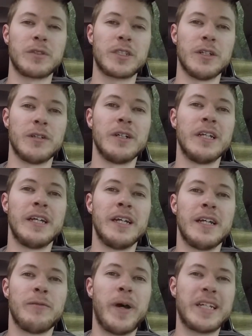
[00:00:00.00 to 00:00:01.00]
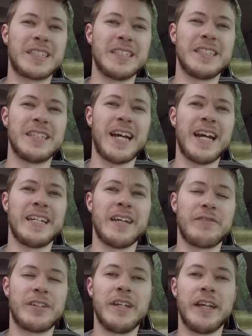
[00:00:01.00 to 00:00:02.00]
So basically the idea
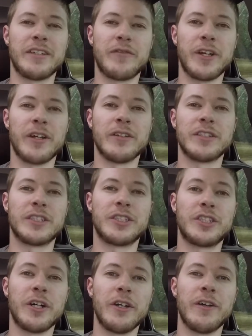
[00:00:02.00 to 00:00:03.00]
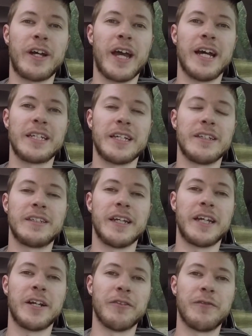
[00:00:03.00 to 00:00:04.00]
of today's video is to show you guys how to
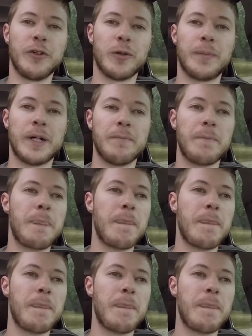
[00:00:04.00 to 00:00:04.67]
take care of a fuel pump.